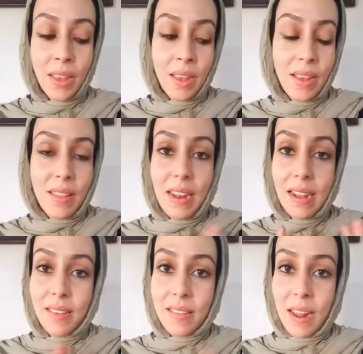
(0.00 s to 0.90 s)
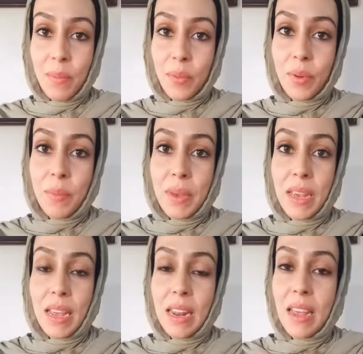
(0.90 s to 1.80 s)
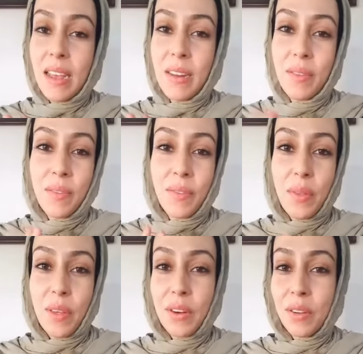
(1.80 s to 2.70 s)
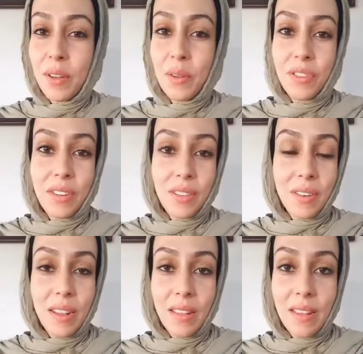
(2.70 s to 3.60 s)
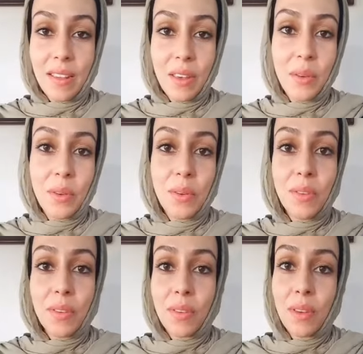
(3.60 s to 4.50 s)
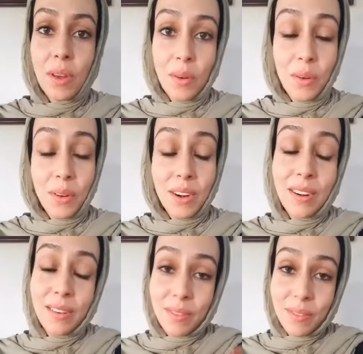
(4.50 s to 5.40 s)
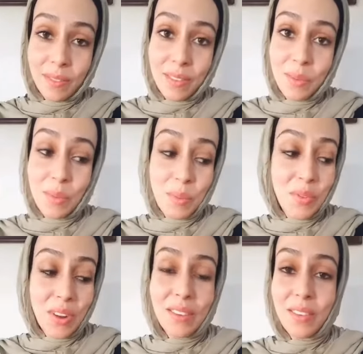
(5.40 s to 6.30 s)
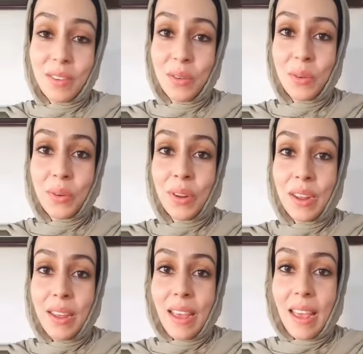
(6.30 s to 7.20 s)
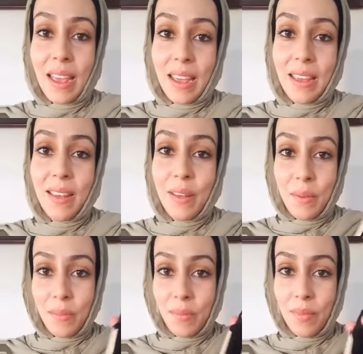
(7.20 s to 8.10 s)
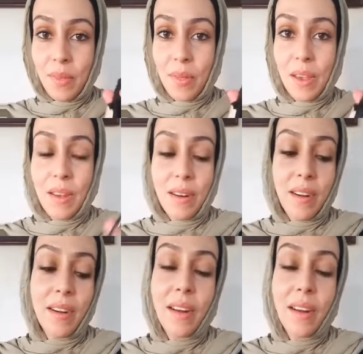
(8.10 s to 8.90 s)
The next step would be any kind of thinner lotions or anything that you use, or we move on to a thicker,